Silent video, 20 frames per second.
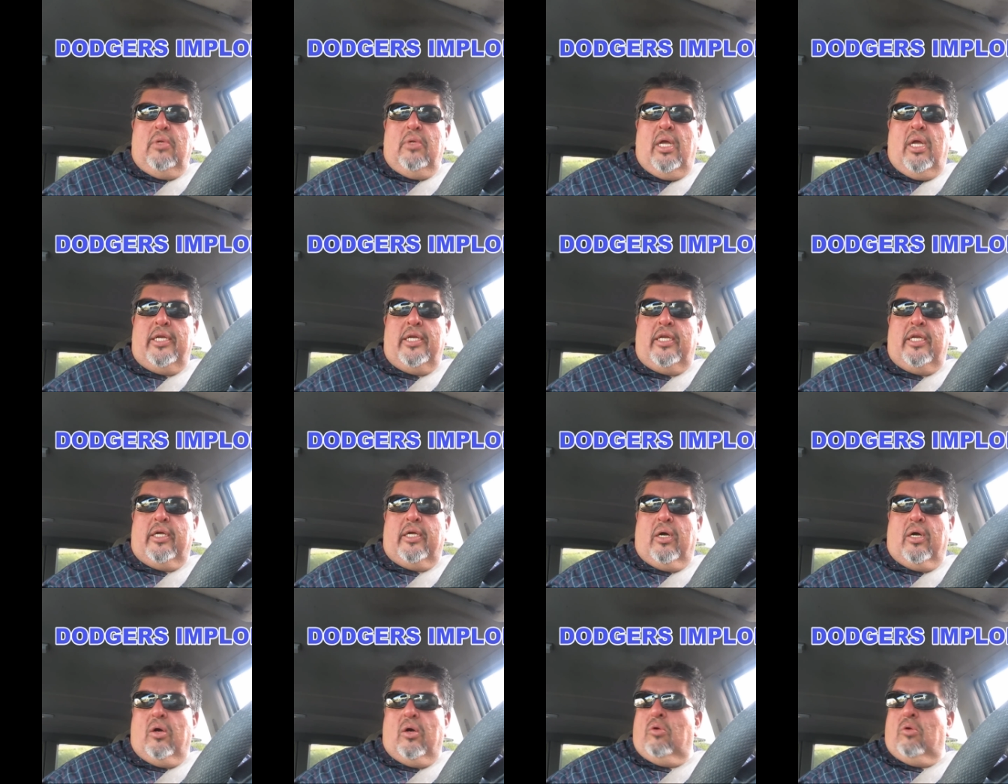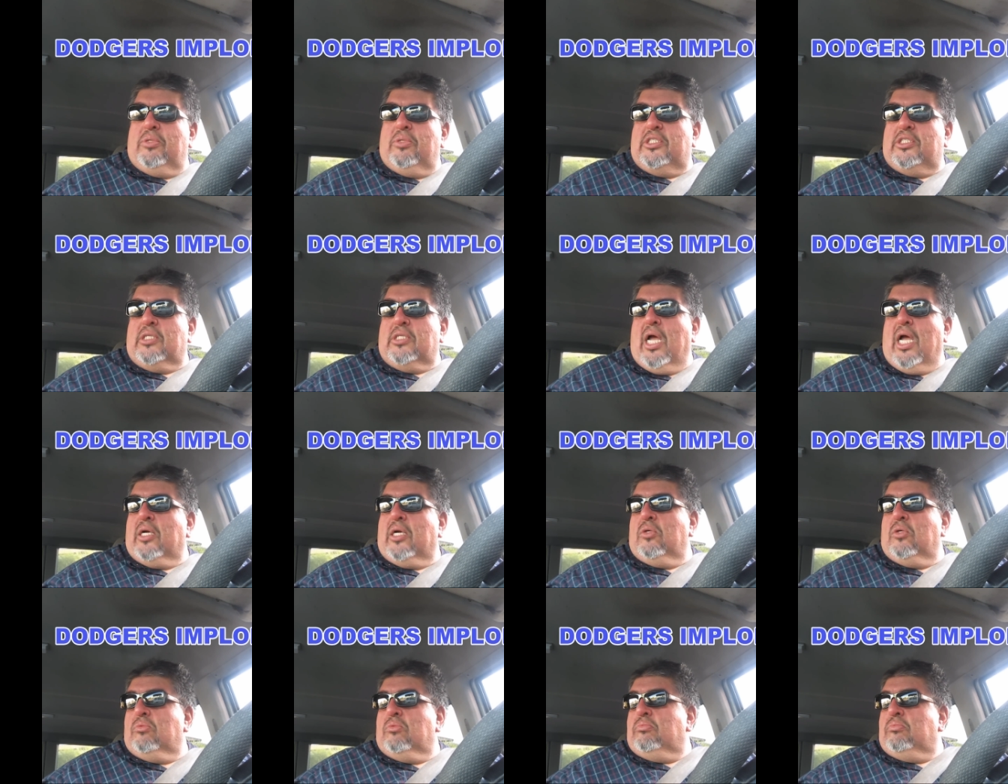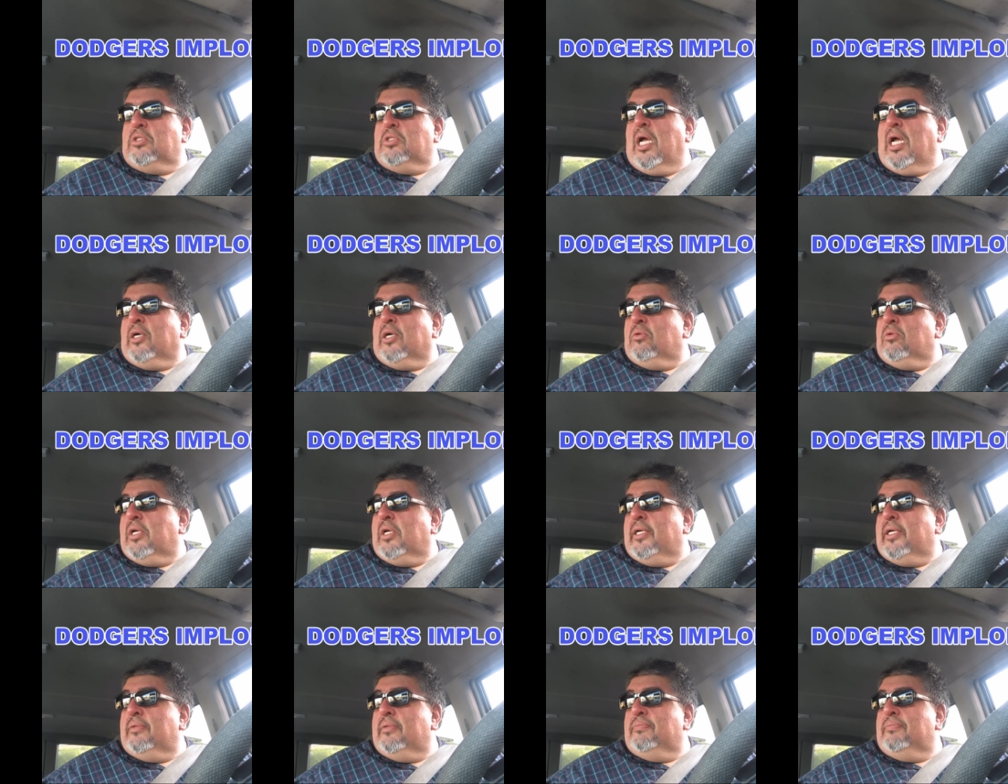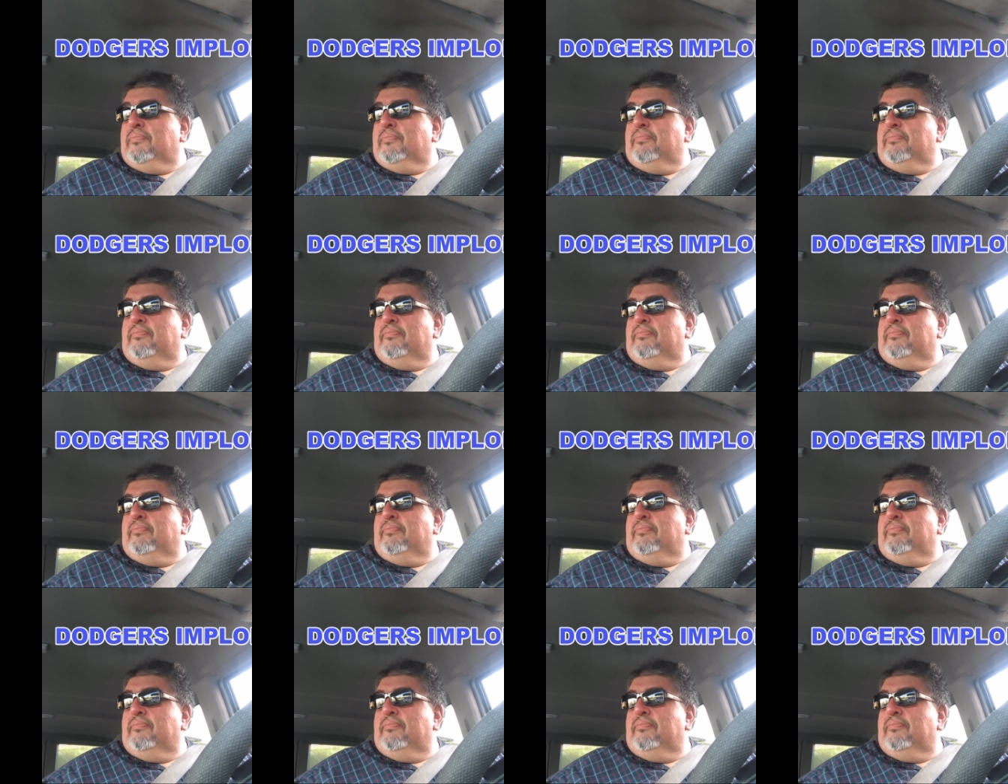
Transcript: I need to go home. It's taco taco night.